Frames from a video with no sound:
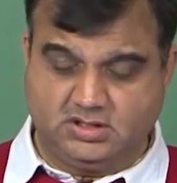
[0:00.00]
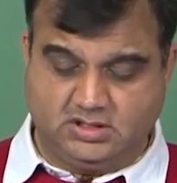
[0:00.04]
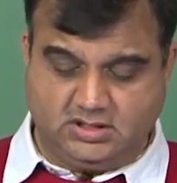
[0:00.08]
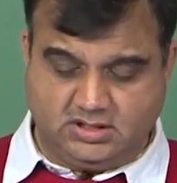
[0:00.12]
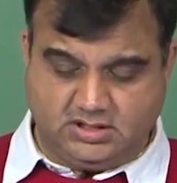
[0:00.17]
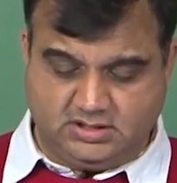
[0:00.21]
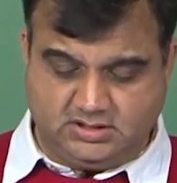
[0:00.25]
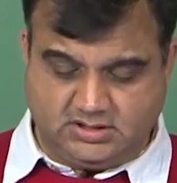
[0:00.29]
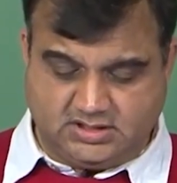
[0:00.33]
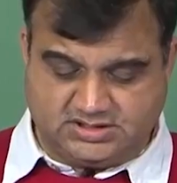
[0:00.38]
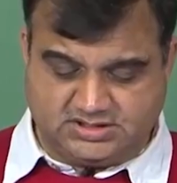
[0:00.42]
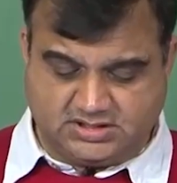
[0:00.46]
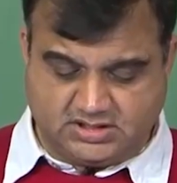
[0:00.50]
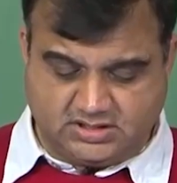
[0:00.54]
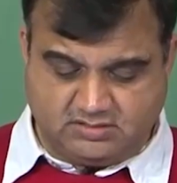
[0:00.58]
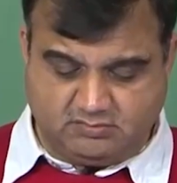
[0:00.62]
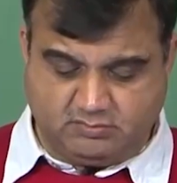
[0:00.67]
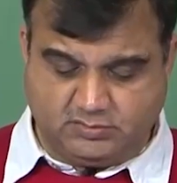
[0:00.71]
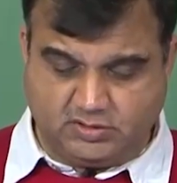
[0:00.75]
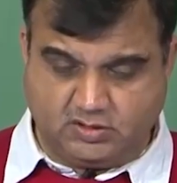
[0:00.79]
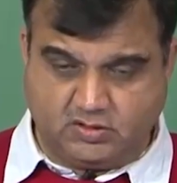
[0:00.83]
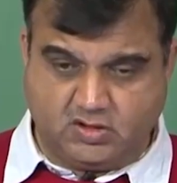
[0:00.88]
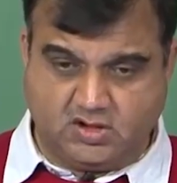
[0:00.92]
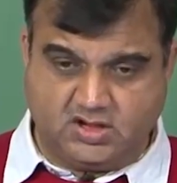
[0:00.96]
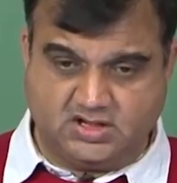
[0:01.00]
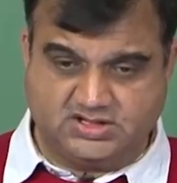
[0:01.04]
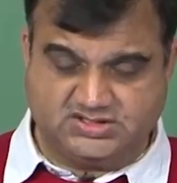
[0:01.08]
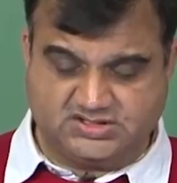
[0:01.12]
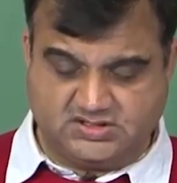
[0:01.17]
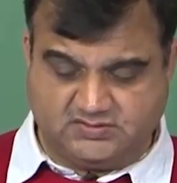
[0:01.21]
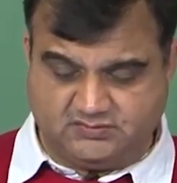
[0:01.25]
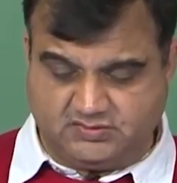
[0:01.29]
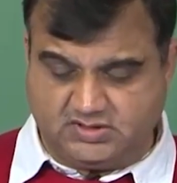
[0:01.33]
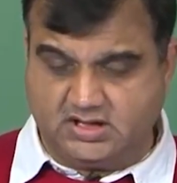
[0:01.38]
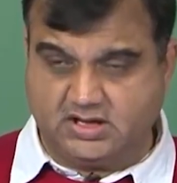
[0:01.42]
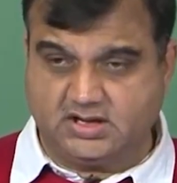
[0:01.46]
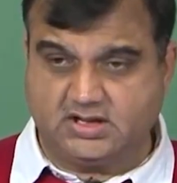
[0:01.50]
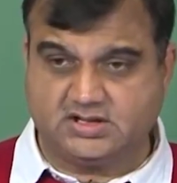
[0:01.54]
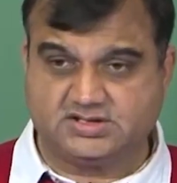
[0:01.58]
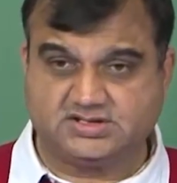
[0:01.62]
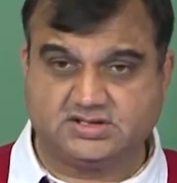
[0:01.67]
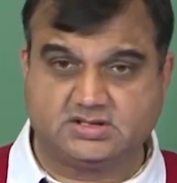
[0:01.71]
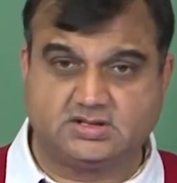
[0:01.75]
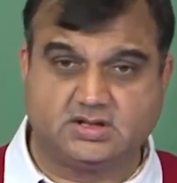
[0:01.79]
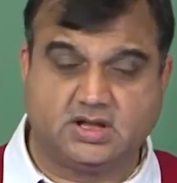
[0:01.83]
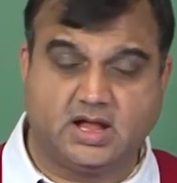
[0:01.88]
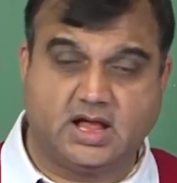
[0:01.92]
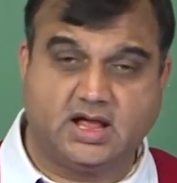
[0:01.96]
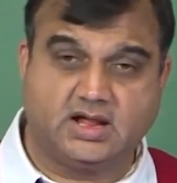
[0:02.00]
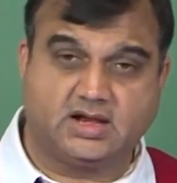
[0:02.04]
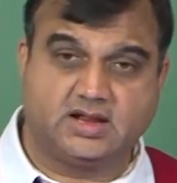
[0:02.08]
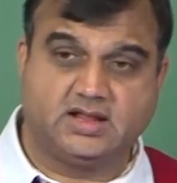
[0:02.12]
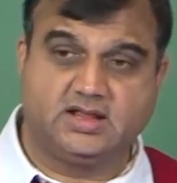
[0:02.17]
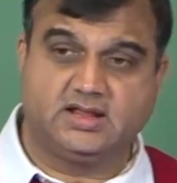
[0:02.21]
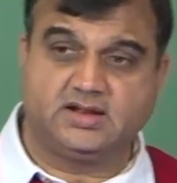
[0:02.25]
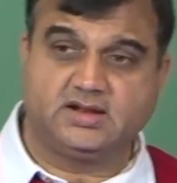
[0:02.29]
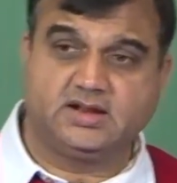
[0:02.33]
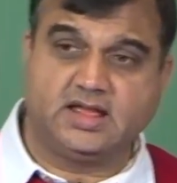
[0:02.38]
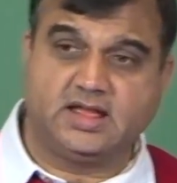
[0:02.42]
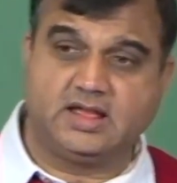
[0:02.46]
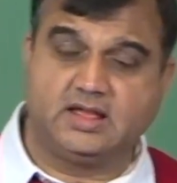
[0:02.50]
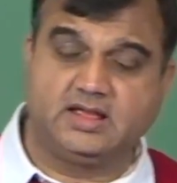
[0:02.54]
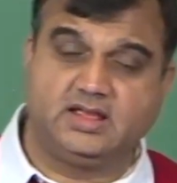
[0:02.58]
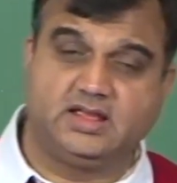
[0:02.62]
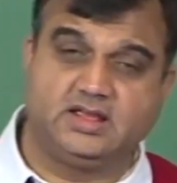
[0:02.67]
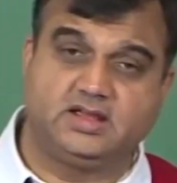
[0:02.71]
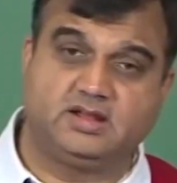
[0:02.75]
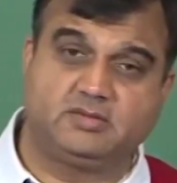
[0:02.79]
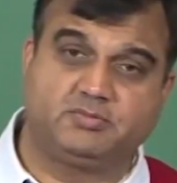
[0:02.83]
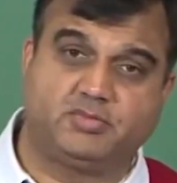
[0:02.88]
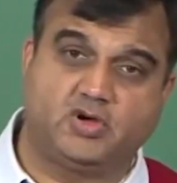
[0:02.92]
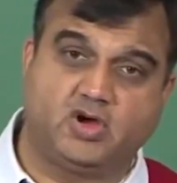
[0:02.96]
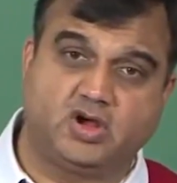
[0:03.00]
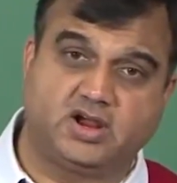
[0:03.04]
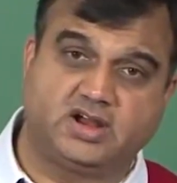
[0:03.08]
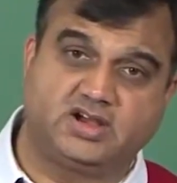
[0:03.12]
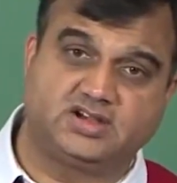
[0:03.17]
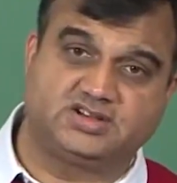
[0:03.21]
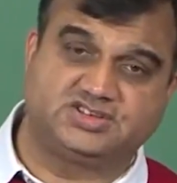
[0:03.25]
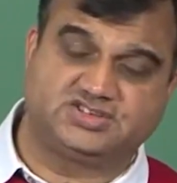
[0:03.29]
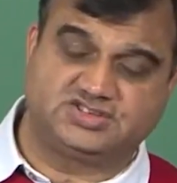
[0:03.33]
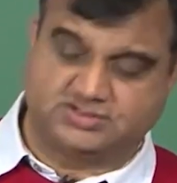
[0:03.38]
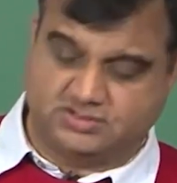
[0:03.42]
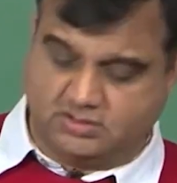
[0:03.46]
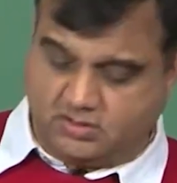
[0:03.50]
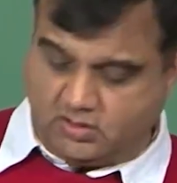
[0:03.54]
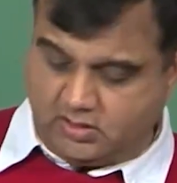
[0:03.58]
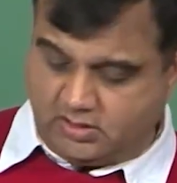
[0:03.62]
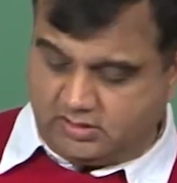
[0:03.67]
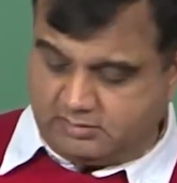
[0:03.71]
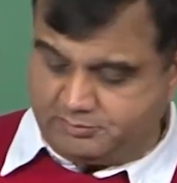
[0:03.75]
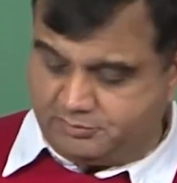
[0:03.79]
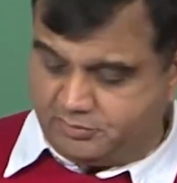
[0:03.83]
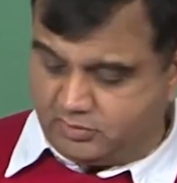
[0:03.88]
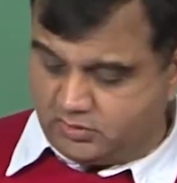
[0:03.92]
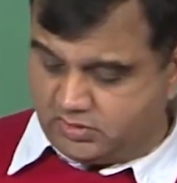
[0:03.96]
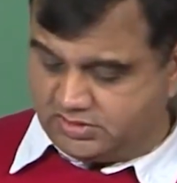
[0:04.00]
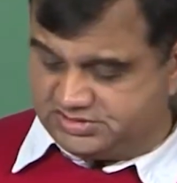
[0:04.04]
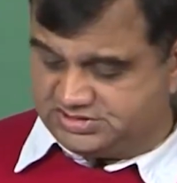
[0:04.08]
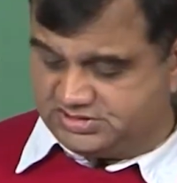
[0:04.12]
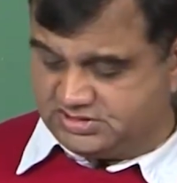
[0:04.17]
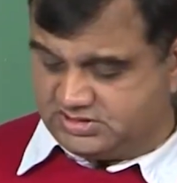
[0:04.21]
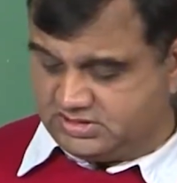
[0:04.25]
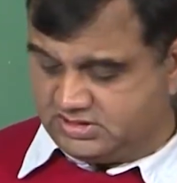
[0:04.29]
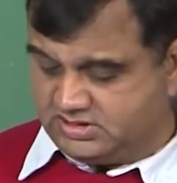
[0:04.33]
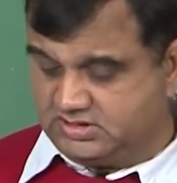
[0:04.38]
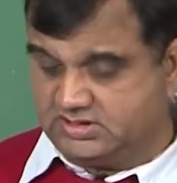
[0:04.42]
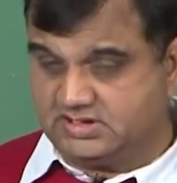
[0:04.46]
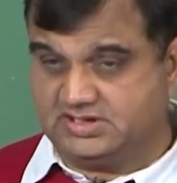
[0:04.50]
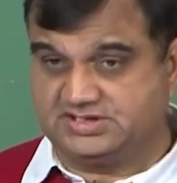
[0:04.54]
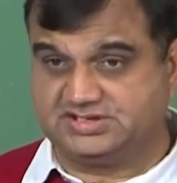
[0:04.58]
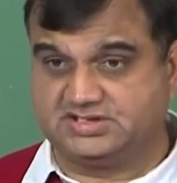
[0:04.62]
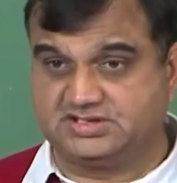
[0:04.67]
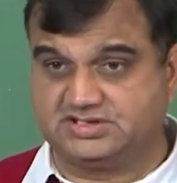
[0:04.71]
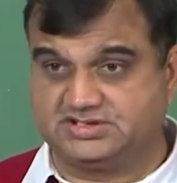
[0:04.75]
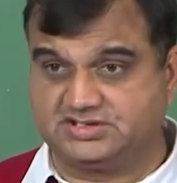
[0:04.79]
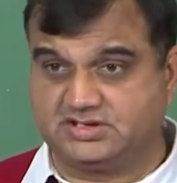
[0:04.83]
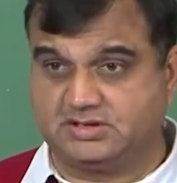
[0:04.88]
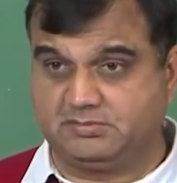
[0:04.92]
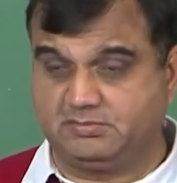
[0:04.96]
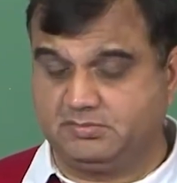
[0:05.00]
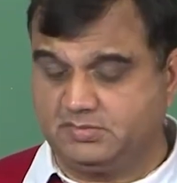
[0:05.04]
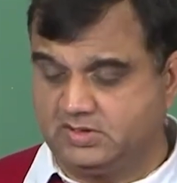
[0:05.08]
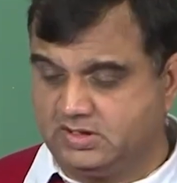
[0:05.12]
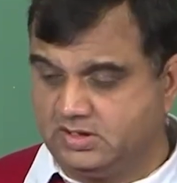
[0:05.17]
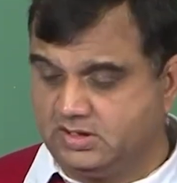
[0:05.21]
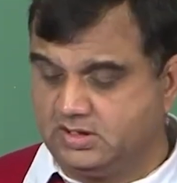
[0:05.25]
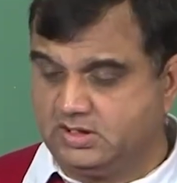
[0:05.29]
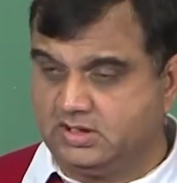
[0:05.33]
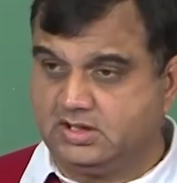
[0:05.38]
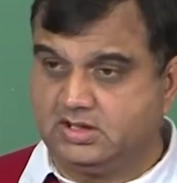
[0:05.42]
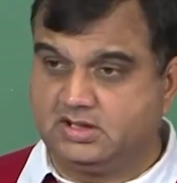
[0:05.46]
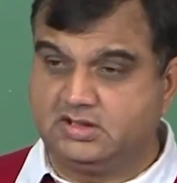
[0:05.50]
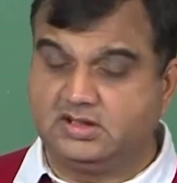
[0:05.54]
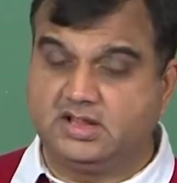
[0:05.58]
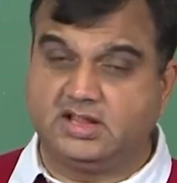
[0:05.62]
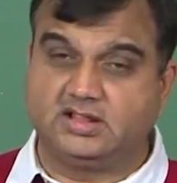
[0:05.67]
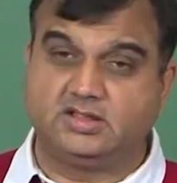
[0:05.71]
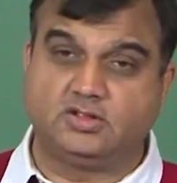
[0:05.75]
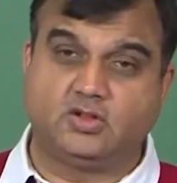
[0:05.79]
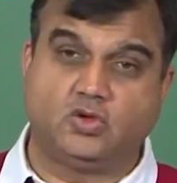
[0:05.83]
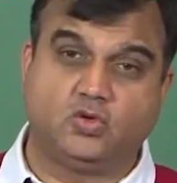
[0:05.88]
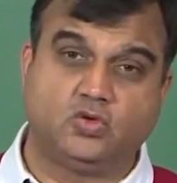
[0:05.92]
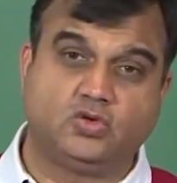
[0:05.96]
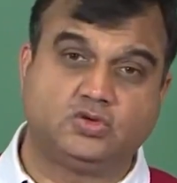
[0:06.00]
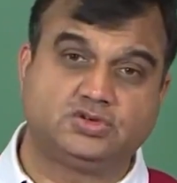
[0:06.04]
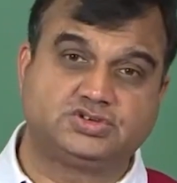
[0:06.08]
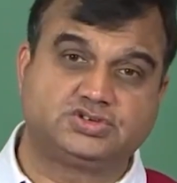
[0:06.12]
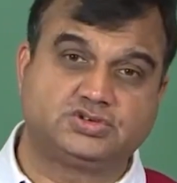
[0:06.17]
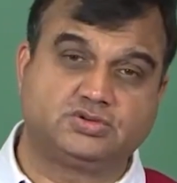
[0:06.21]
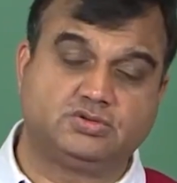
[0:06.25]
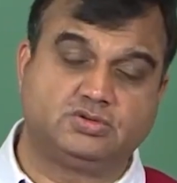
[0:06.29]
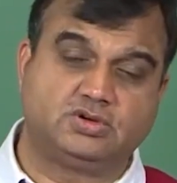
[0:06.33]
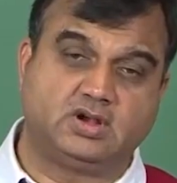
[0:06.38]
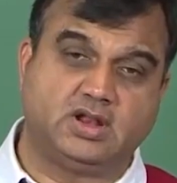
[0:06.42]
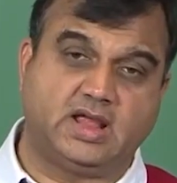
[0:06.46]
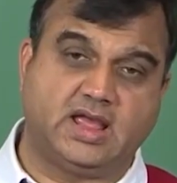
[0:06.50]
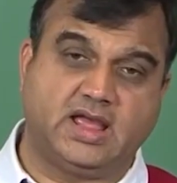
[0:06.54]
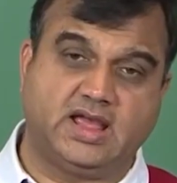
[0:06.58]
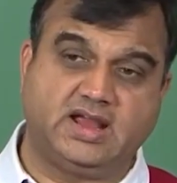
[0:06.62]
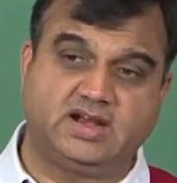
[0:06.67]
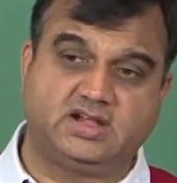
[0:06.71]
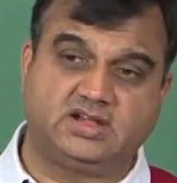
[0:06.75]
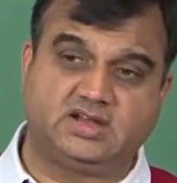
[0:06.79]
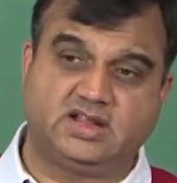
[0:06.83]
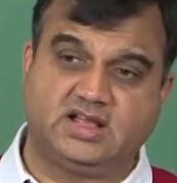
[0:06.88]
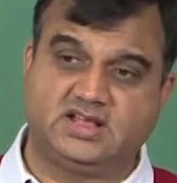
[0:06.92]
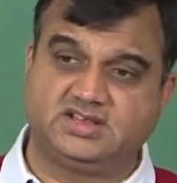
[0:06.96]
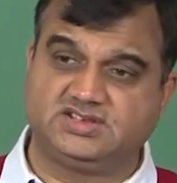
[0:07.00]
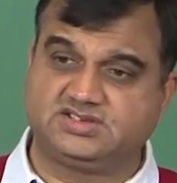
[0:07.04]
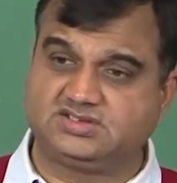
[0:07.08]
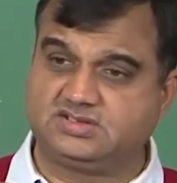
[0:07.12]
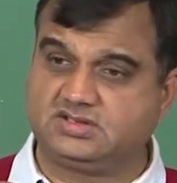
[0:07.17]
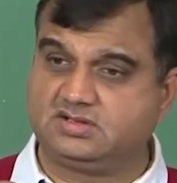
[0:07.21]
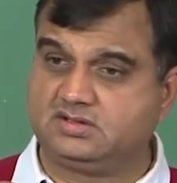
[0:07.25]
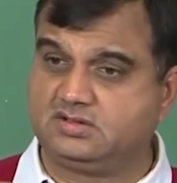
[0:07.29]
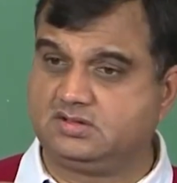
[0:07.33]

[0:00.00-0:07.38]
in the thing, because if there are air pockets or porosity in the system, then those could act as